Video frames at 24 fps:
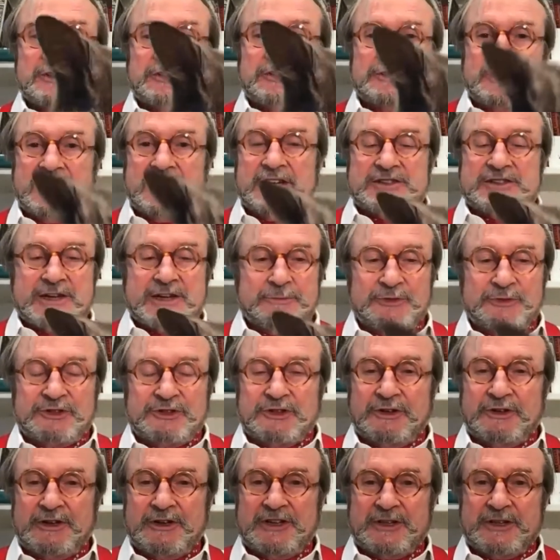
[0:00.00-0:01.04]
stage. I'm
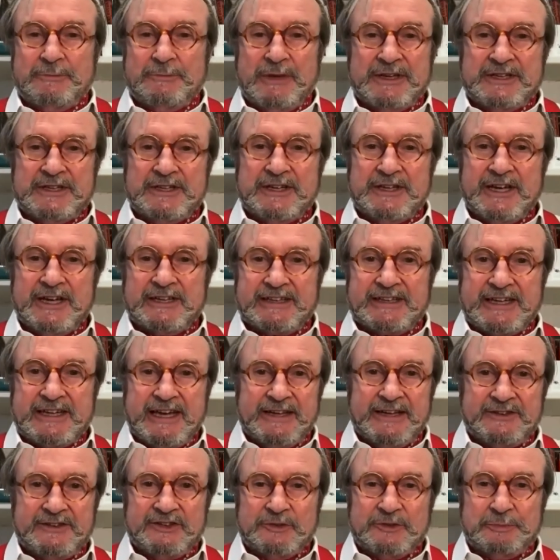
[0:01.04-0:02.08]
sorry, the Monday night
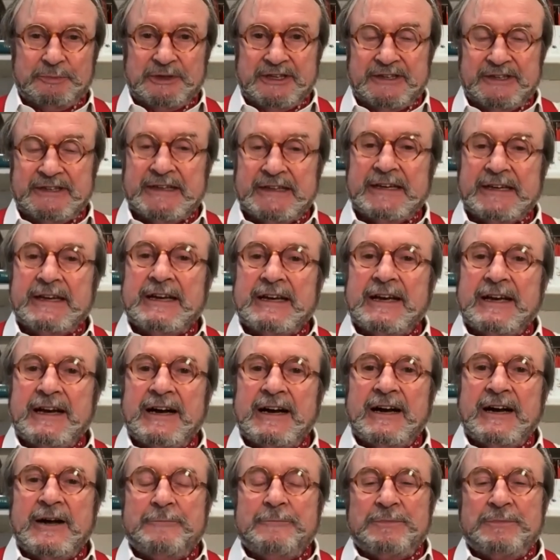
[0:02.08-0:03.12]
cat has appeared.
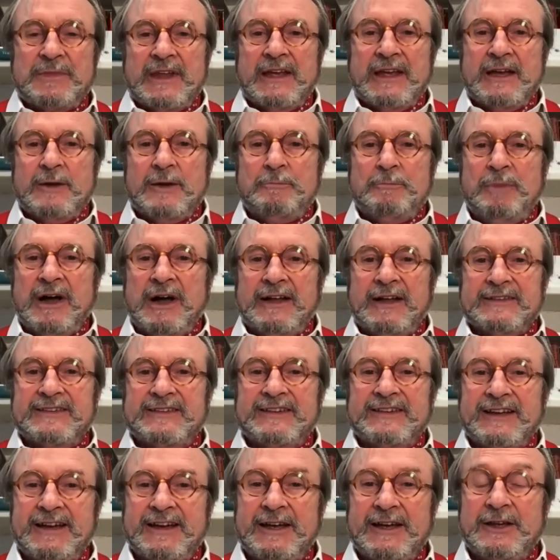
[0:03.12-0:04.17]
Um, uh, but
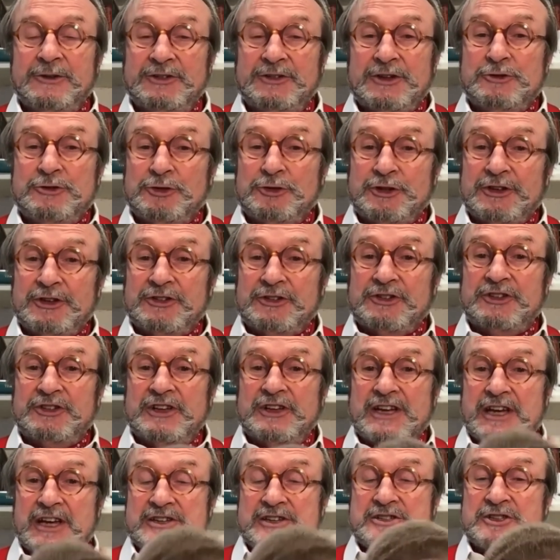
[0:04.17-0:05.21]
uh, it's interesting to
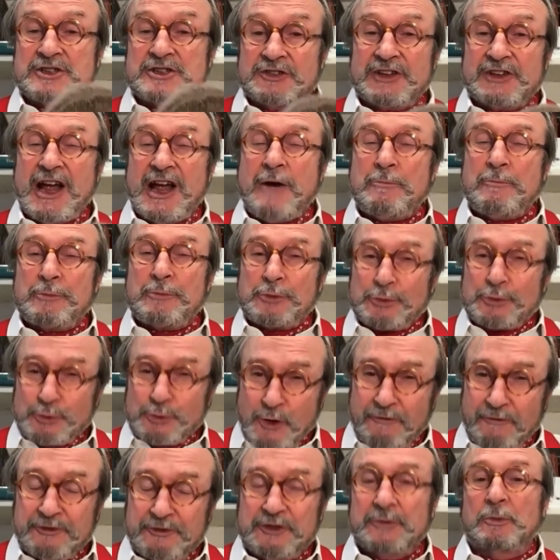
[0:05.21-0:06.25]
see actually just how
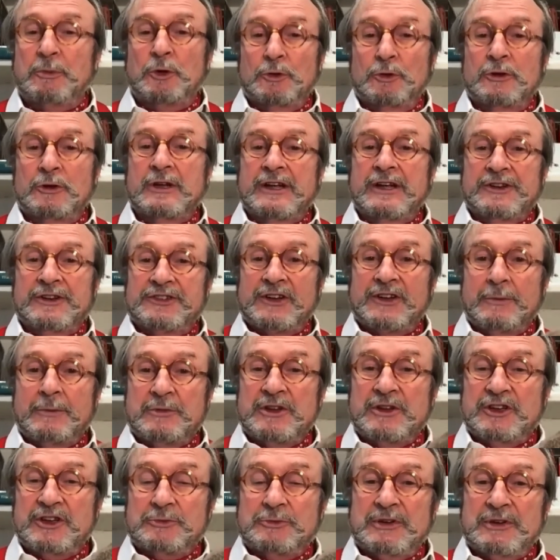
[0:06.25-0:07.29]
profitable some of
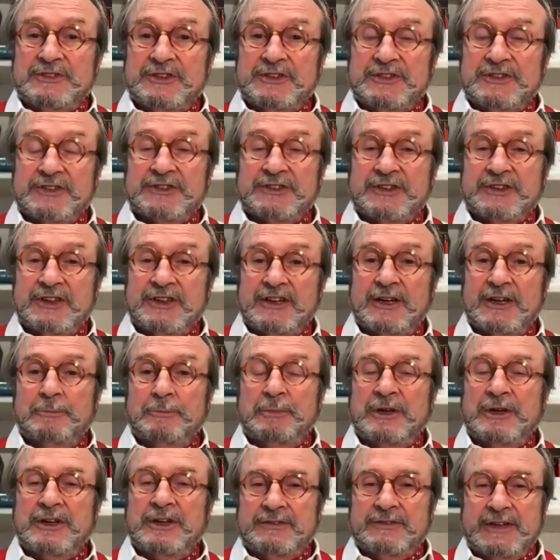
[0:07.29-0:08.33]
these businesses are.
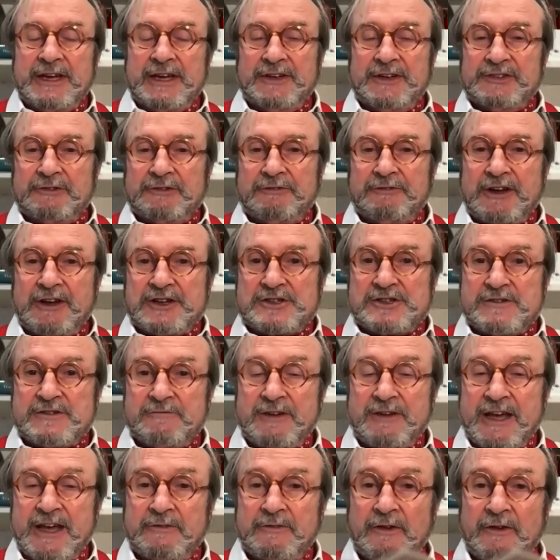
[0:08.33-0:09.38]
But here's a fashion
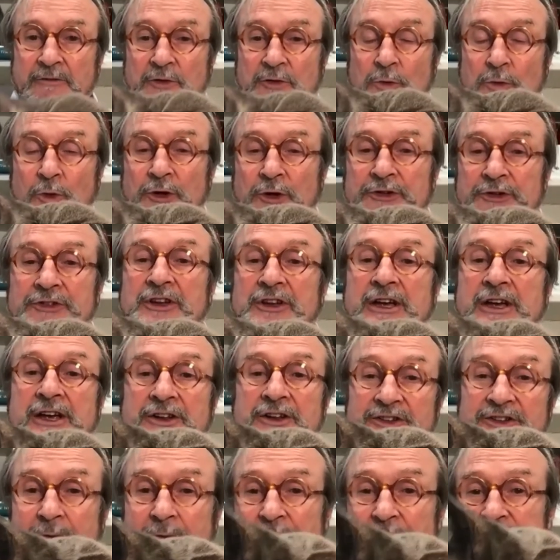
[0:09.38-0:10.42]
fad if ever there was.
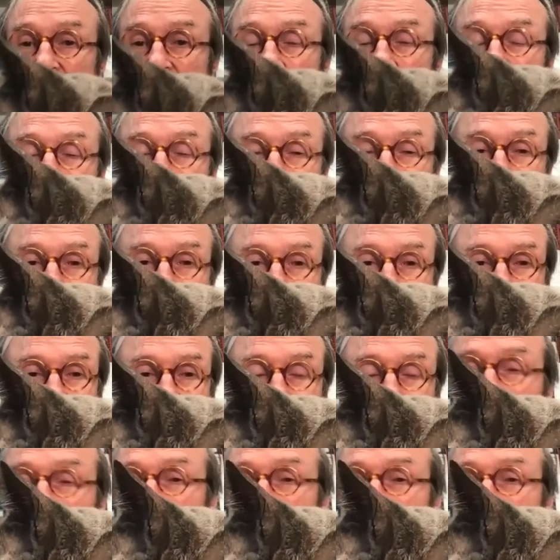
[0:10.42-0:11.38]
Someone's going to be ripping somebody